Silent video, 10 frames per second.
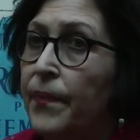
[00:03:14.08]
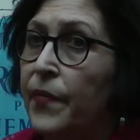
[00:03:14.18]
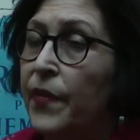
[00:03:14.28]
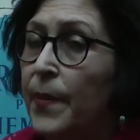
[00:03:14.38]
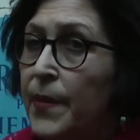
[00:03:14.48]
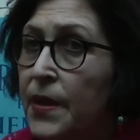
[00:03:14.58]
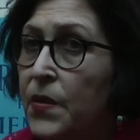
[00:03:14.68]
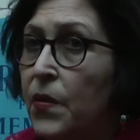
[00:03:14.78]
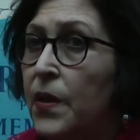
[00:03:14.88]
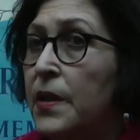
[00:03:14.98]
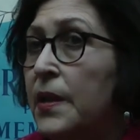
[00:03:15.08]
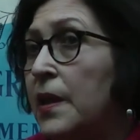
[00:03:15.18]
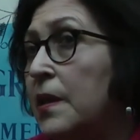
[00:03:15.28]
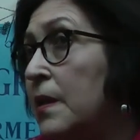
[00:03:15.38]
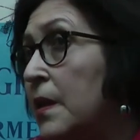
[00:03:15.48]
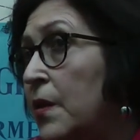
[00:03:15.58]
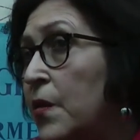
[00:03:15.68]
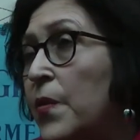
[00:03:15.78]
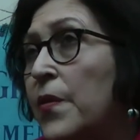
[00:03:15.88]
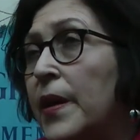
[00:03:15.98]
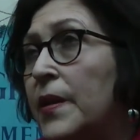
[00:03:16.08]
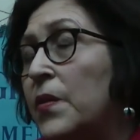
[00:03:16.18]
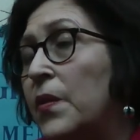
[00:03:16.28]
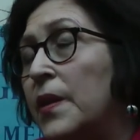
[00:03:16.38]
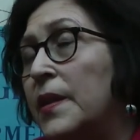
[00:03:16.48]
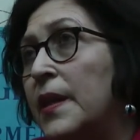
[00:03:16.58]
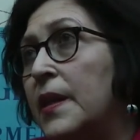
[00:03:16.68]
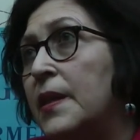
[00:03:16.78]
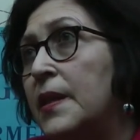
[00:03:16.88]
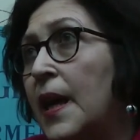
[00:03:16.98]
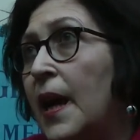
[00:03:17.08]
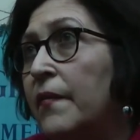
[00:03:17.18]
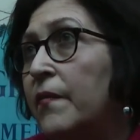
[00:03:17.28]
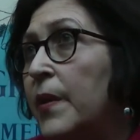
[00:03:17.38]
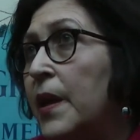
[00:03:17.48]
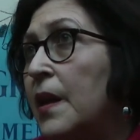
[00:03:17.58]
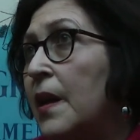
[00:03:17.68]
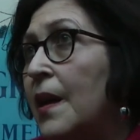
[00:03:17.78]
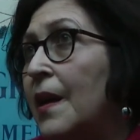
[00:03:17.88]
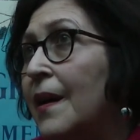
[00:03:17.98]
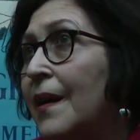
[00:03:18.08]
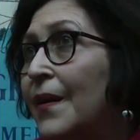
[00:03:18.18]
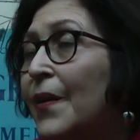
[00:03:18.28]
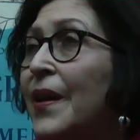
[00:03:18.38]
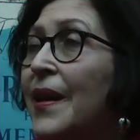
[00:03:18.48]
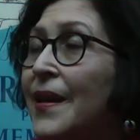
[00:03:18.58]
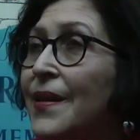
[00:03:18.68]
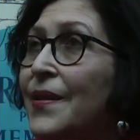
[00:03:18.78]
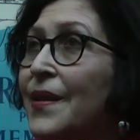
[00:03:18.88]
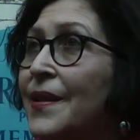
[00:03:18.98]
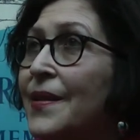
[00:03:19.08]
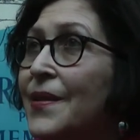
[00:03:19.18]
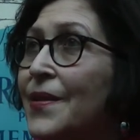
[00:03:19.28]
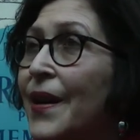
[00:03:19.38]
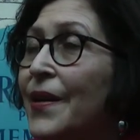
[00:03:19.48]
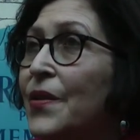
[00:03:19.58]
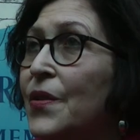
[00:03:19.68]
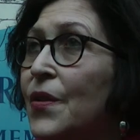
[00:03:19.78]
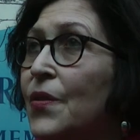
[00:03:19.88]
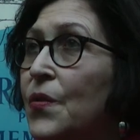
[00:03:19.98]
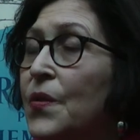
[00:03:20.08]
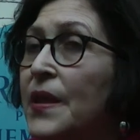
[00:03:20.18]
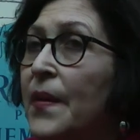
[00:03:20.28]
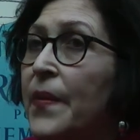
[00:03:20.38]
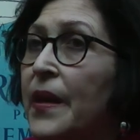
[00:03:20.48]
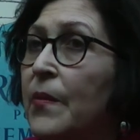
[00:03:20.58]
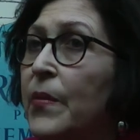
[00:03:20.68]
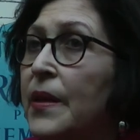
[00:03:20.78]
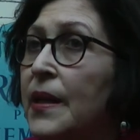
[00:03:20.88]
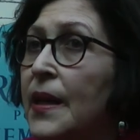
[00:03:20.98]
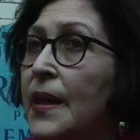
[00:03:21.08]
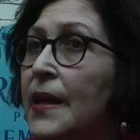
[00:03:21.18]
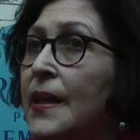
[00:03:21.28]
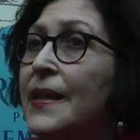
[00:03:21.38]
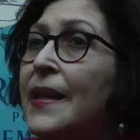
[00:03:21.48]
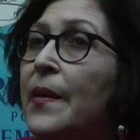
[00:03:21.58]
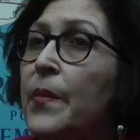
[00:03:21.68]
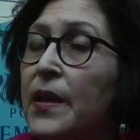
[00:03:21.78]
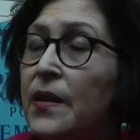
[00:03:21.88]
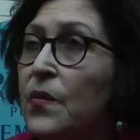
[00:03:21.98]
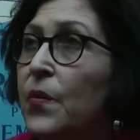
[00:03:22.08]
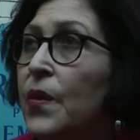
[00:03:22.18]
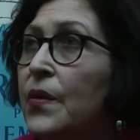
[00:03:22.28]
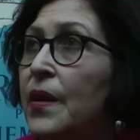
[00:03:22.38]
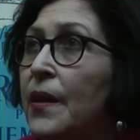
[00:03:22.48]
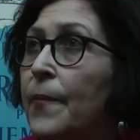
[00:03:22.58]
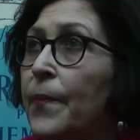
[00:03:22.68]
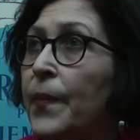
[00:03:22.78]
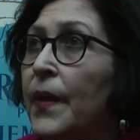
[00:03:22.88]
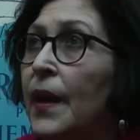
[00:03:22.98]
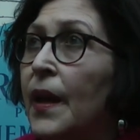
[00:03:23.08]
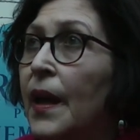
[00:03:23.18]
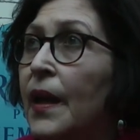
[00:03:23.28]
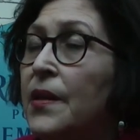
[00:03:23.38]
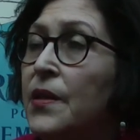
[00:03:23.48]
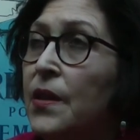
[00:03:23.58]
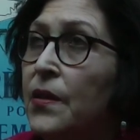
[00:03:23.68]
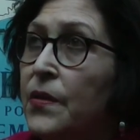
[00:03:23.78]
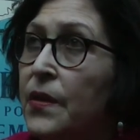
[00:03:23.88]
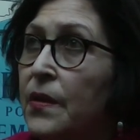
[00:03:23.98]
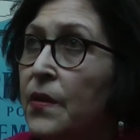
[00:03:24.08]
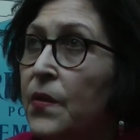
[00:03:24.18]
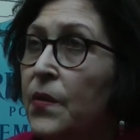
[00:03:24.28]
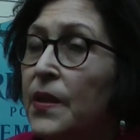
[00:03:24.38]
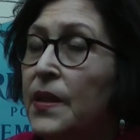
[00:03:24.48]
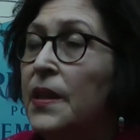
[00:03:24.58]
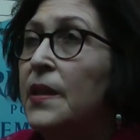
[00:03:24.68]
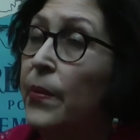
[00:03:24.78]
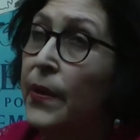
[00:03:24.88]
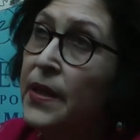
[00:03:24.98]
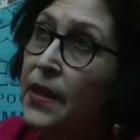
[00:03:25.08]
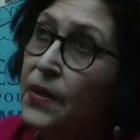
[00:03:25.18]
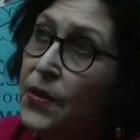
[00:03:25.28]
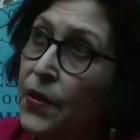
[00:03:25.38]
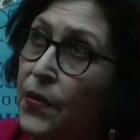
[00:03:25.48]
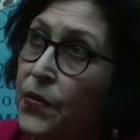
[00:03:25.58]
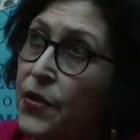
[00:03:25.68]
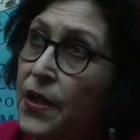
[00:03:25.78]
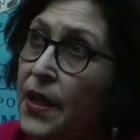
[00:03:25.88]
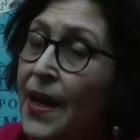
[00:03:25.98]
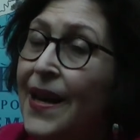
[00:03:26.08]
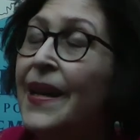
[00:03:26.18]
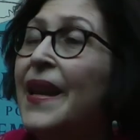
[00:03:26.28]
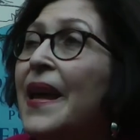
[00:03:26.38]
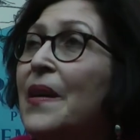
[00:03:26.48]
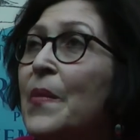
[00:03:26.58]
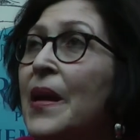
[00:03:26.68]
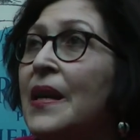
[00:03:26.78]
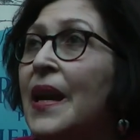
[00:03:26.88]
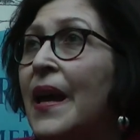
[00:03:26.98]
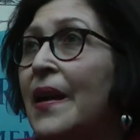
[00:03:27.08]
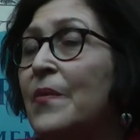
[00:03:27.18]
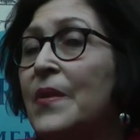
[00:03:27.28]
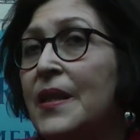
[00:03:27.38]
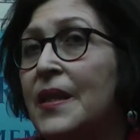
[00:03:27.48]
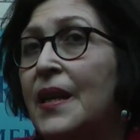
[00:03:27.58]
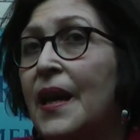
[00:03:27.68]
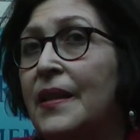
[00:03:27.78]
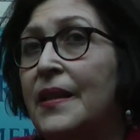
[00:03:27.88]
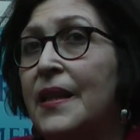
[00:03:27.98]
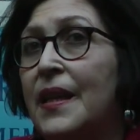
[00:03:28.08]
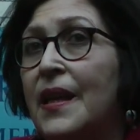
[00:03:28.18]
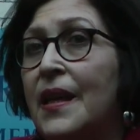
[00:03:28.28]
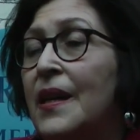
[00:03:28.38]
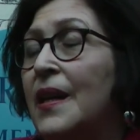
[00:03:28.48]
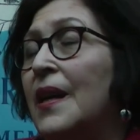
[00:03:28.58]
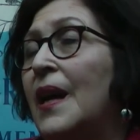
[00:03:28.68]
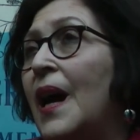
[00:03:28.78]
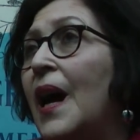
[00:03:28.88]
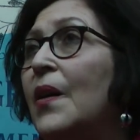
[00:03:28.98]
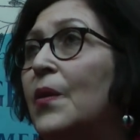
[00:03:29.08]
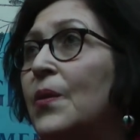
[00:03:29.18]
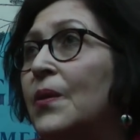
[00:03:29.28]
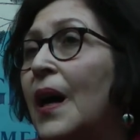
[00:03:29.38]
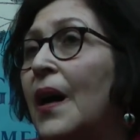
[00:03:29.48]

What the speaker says: feminist organizations and human rights organizations have been looking into this and trying to do something, but there's a limit to what NGOs can do. This needs a political solution, naming names and seeing how